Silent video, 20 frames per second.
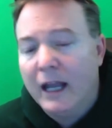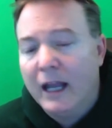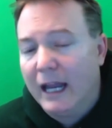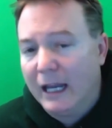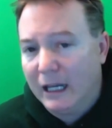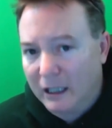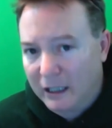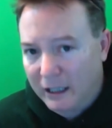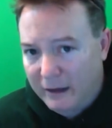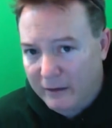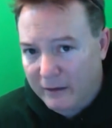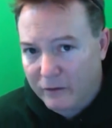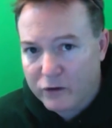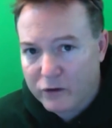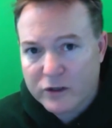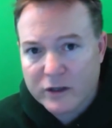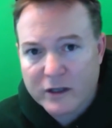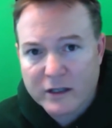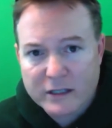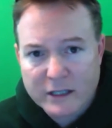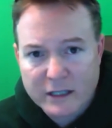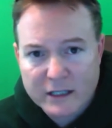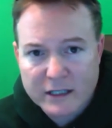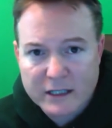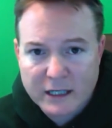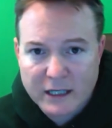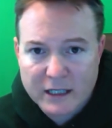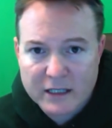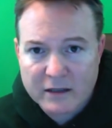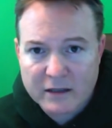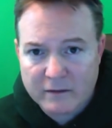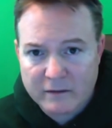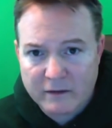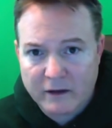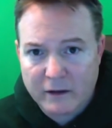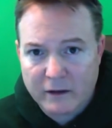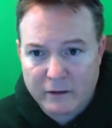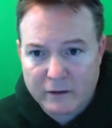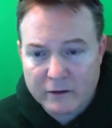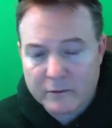and leverage the success of
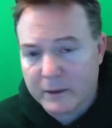others,